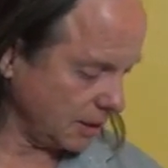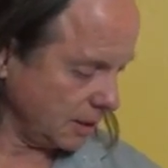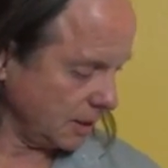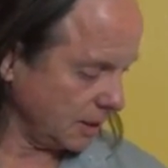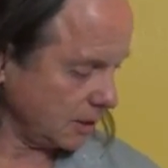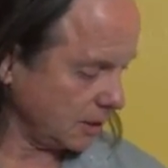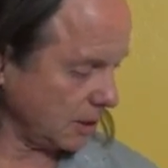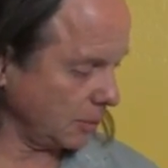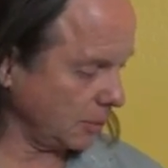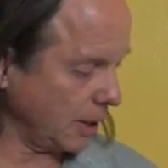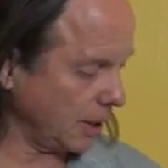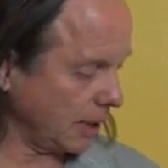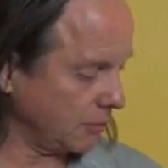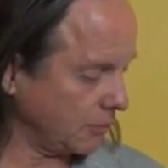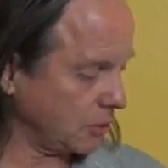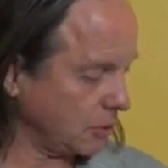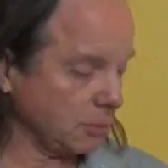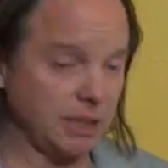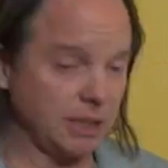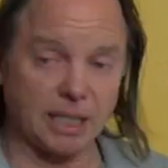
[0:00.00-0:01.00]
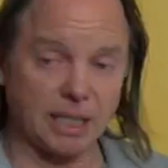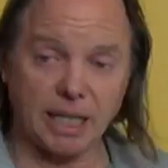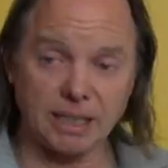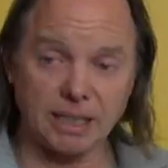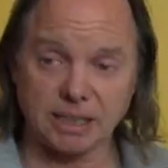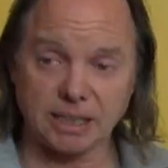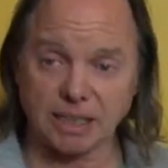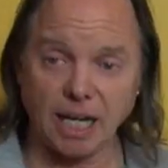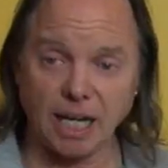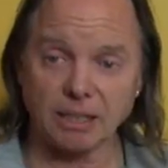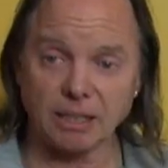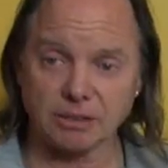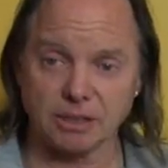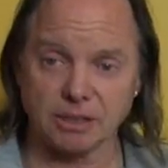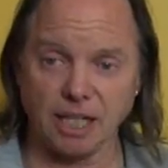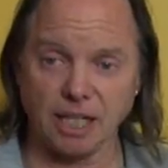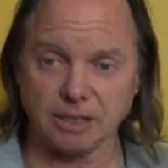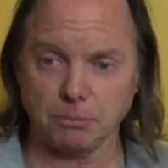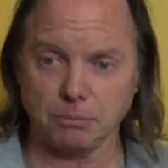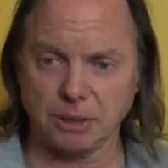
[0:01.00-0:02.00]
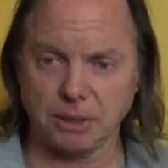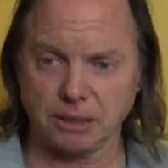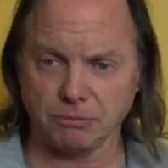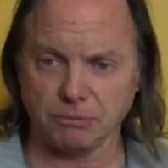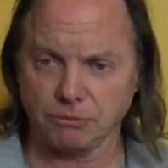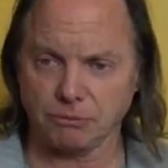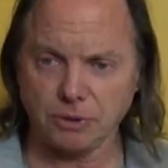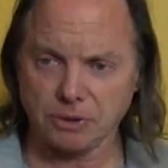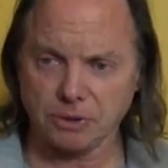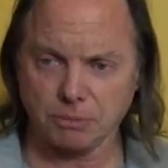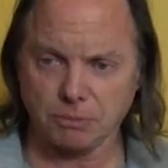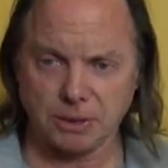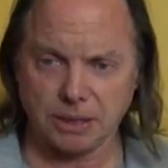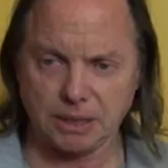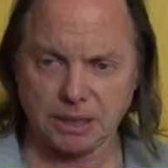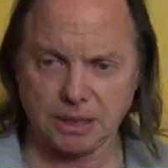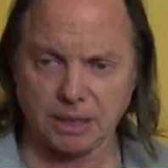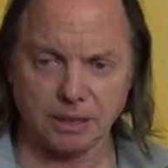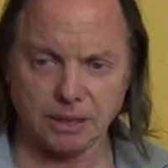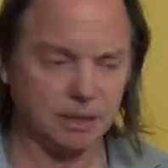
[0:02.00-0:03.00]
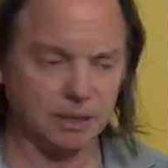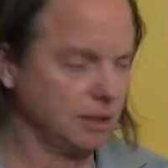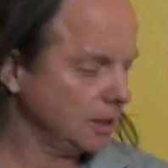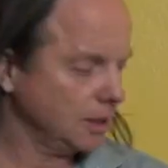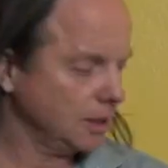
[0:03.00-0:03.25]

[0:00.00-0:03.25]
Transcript: So we have 3 A sounds, not to be confused with each other.